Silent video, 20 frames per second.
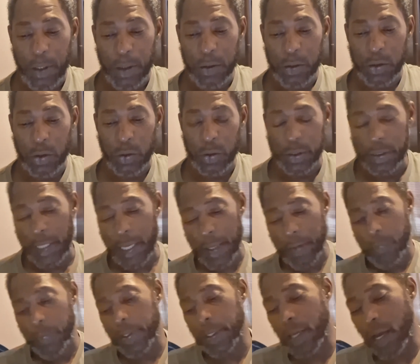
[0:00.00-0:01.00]
So today
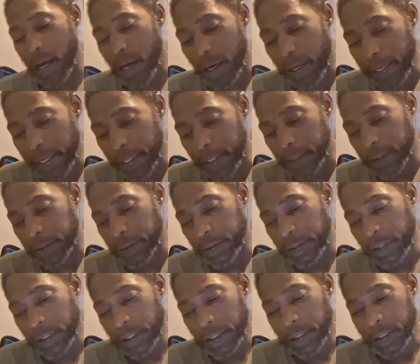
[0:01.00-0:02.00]
we are in
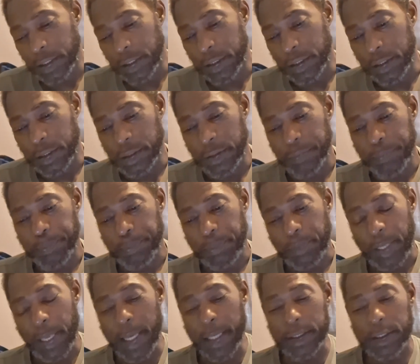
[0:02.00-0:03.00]

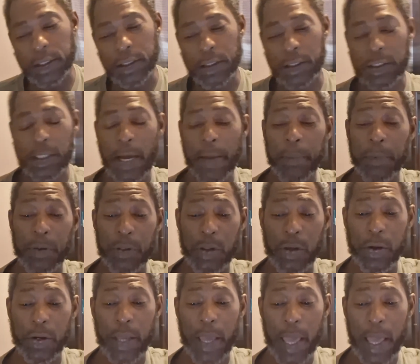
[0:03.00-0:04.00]
Exodus chapter
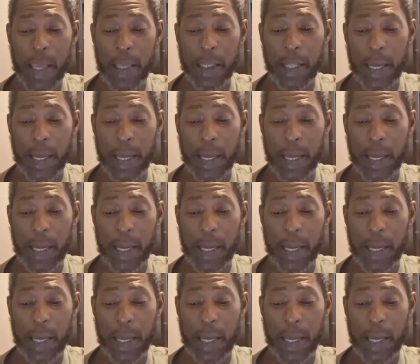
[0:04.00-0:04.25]
38.